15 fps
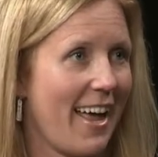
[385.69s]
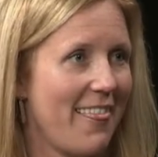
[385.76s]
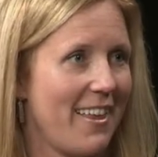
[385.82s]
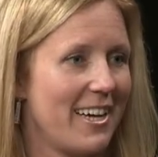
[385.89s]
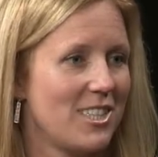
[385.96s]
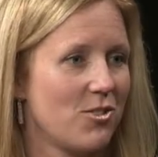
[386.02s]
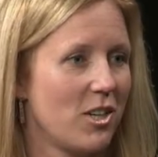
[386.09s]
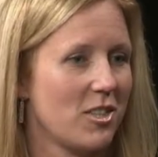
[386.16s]
and
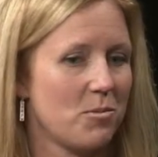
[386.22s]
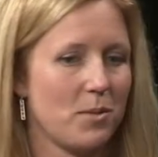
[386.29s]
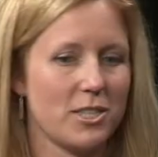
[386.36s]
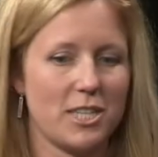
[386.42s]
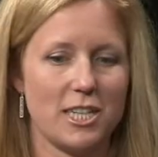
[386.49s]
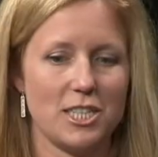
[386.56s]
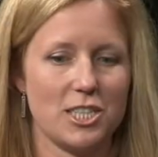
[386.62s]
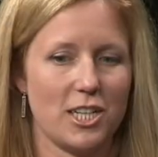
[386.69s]
that
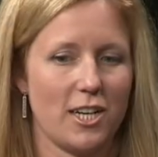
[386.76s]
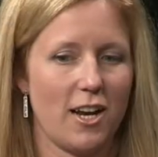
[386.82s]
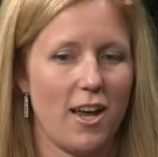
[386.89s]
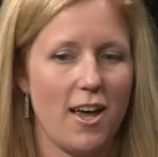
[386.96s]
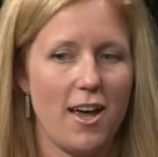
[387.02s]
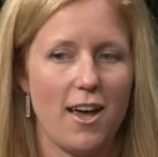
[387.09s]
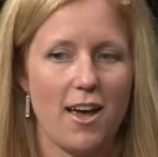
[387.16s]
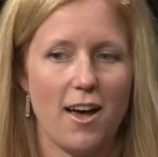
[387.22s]
transportation
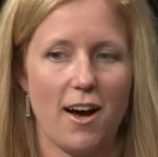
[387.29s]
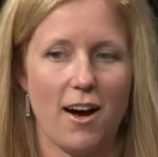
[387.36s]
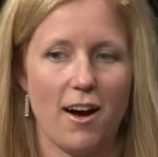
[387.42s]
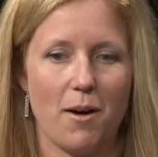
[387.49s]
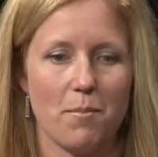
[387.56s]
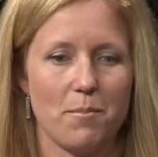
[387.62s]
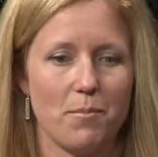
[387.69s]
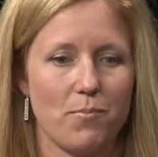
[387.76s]

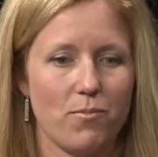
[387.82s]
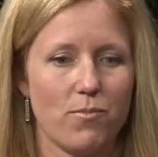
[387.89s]
um,